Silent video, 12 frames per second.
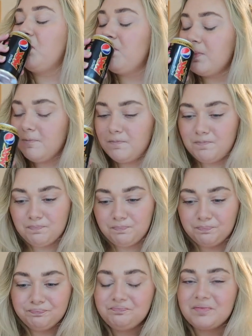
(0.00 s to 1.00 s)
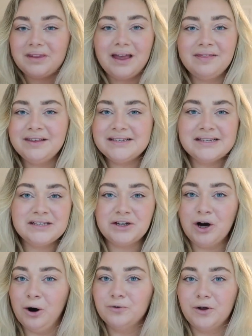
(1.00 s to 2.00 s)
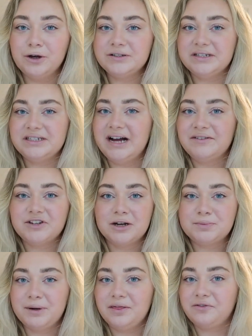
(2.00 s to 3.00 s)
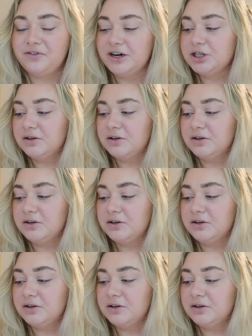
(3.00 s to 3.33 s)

Mm. This isn't cold though, because I didn't have time to put it in the fridge.